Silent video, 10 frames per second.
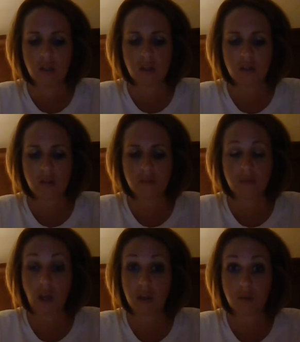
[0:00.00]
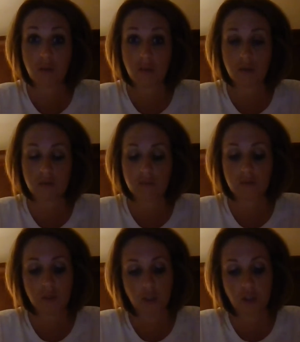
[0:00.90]
I don't
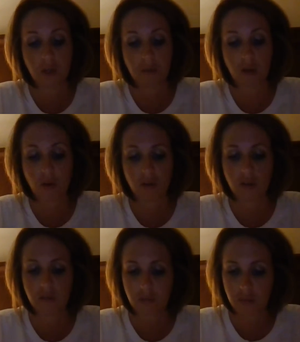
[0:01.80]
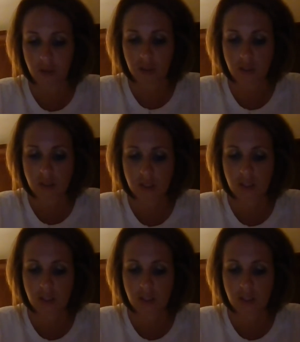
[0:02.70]
agree with all of it, but